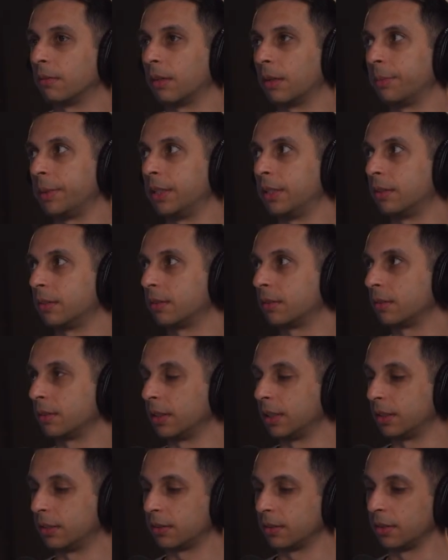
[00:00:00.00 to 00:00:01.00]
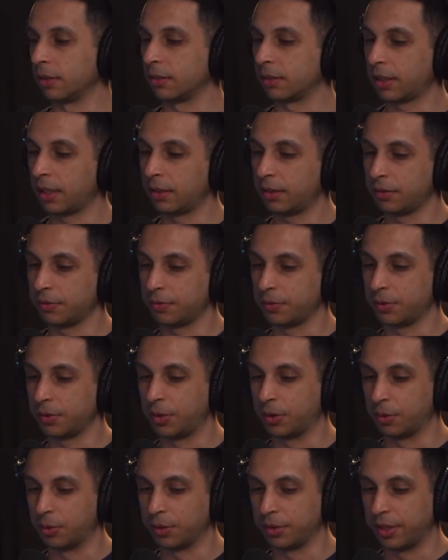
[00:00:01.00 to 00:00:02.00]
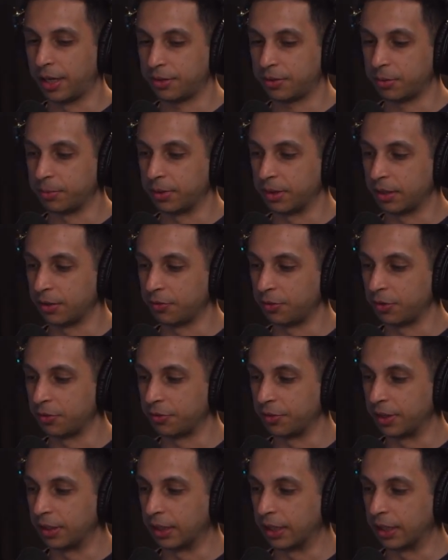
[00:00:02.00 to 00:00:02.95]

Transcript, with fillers: I mean, it's kind of to your own detriment if you feel